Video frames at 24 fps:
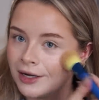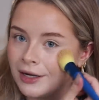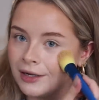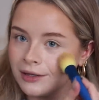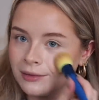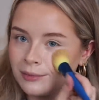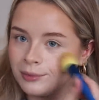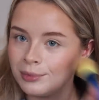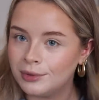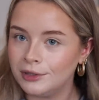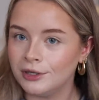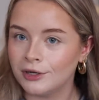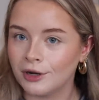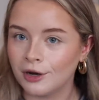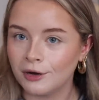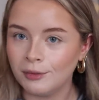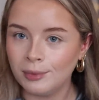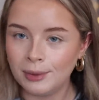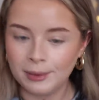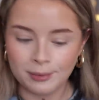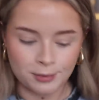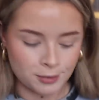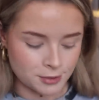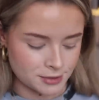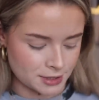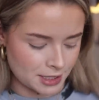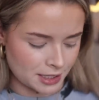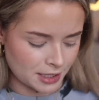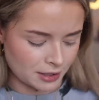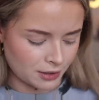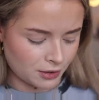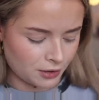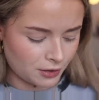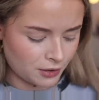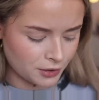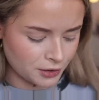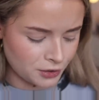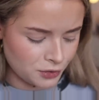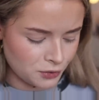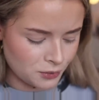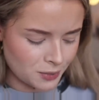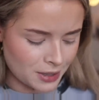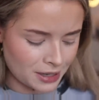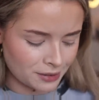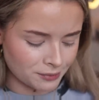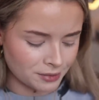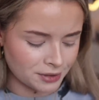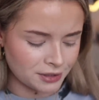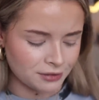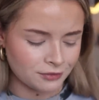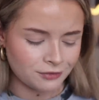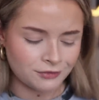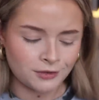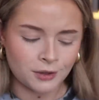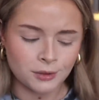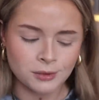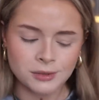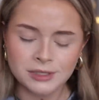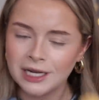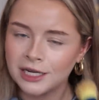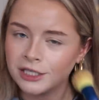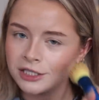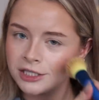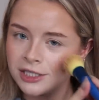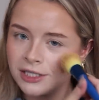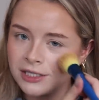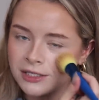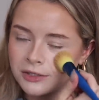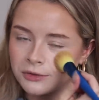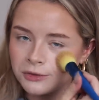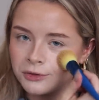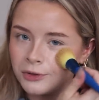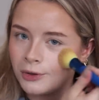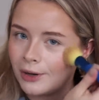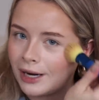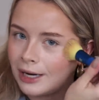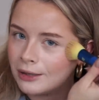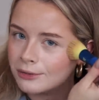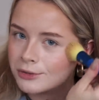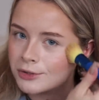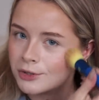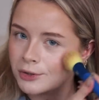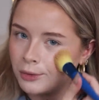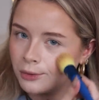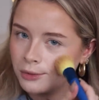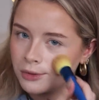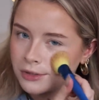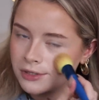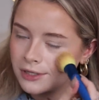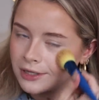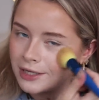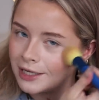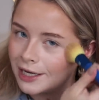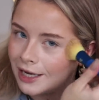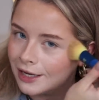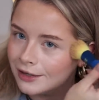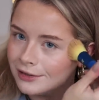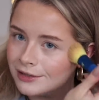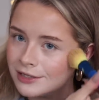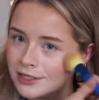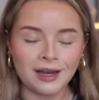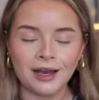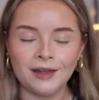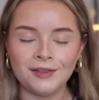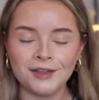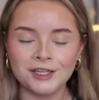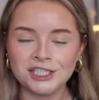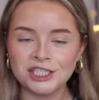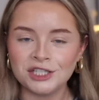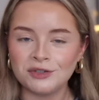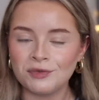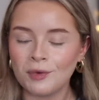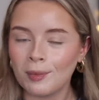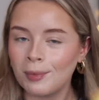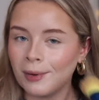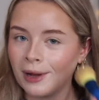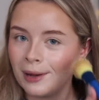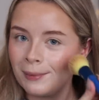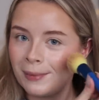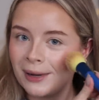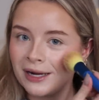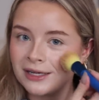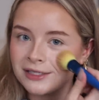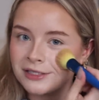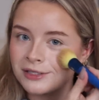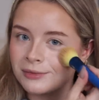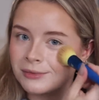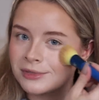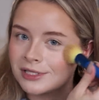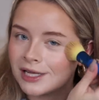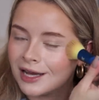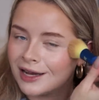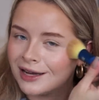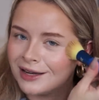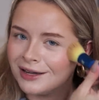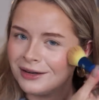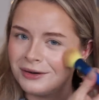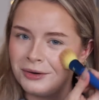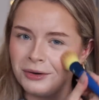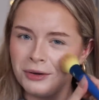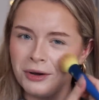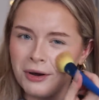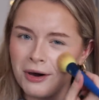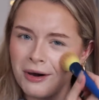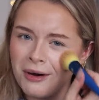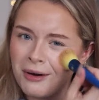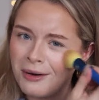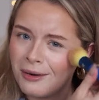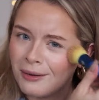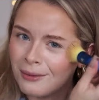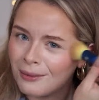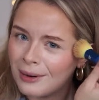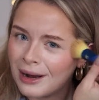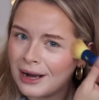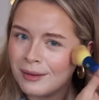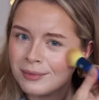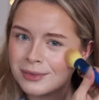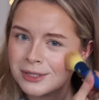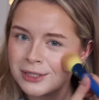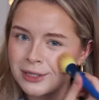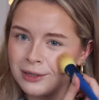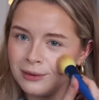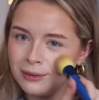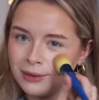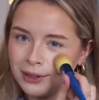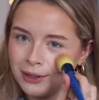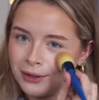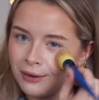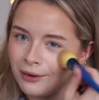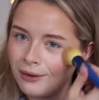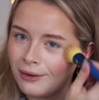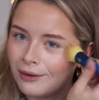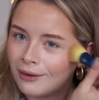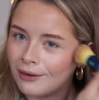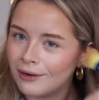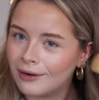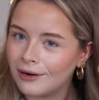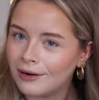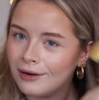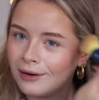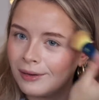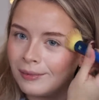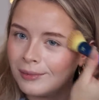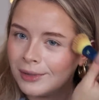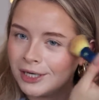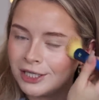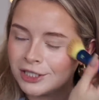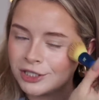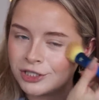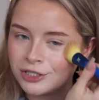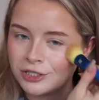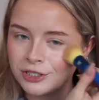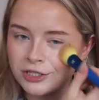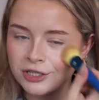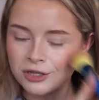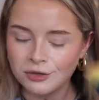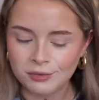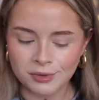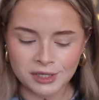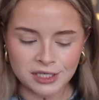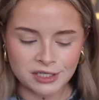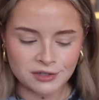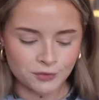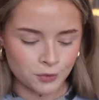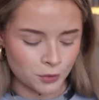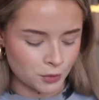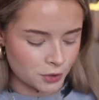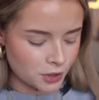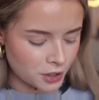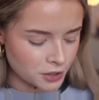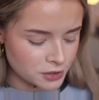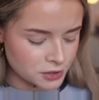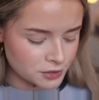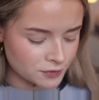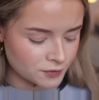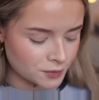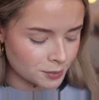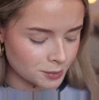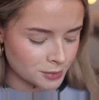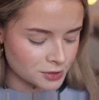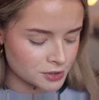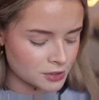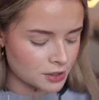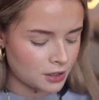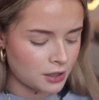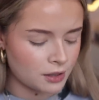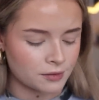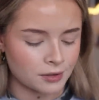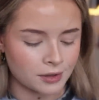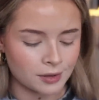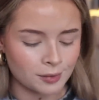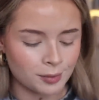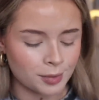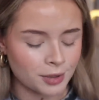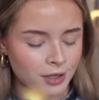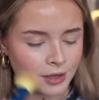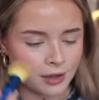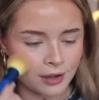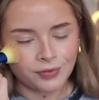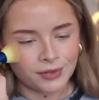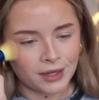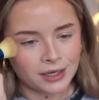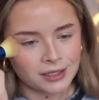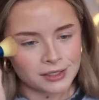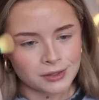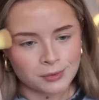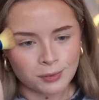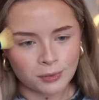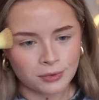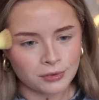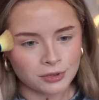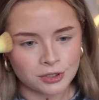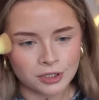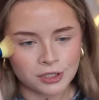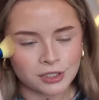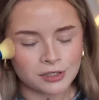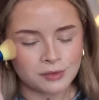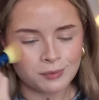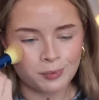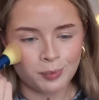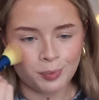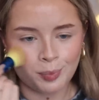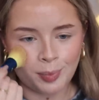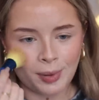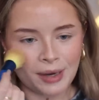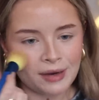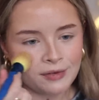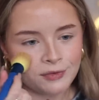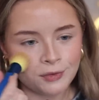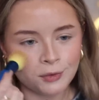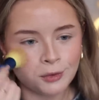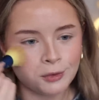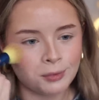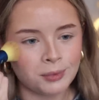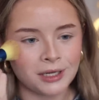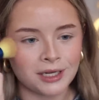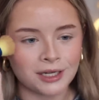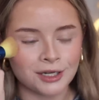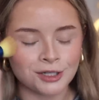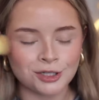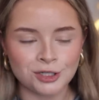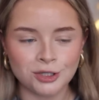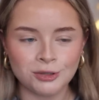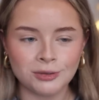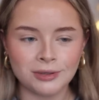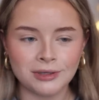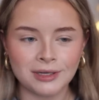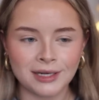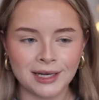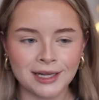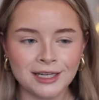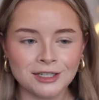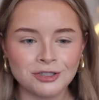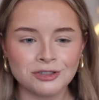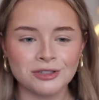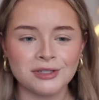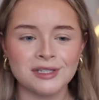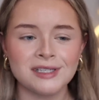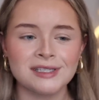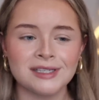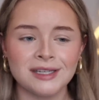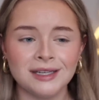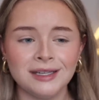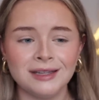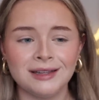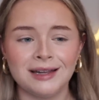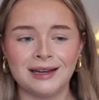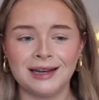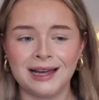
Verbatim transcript: And, you know, people saying, are you wearing false lashes on your outer corners at the end? And then she'd reply back to them saying, no, absolutely not. Um, it's just three to four coats of the mascara, but that's what just baffled me, because you can literally see the